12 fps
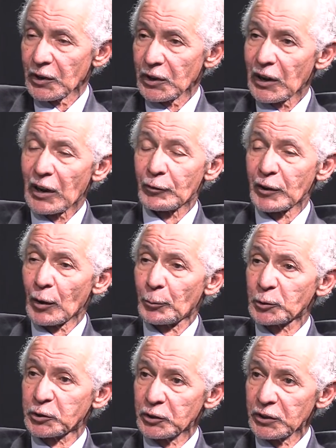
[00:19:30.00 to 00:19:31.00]
have an
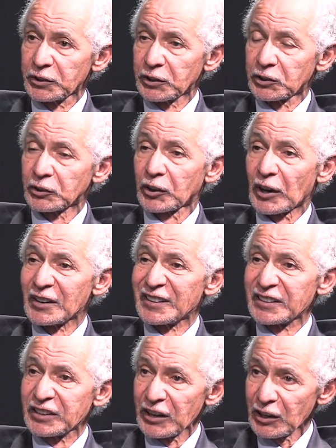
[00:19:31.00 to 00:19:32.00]
opportunity to
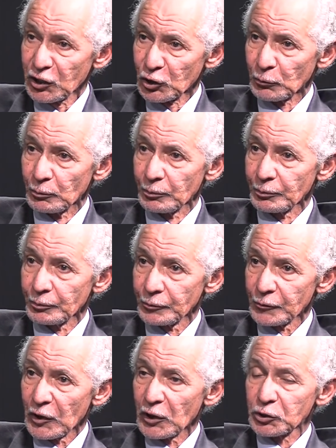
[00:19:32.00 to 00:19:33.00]
continue
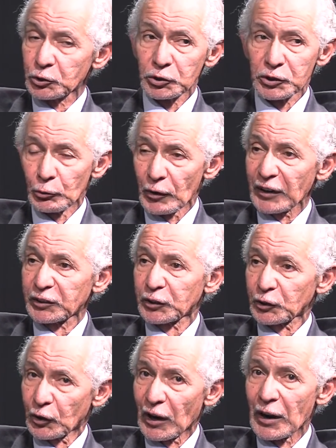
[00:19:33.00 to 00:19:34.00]
to direct
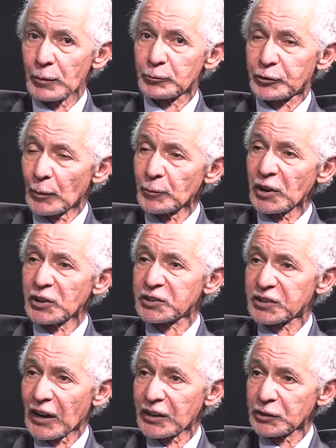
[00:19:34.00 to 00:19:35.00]
crime from
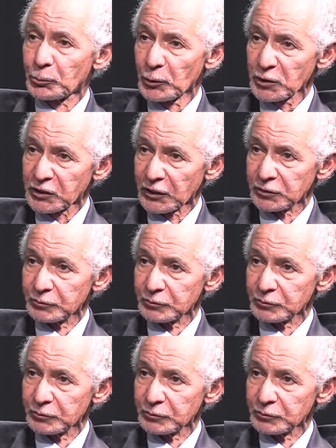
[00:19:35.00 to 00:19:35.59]
inside the prison.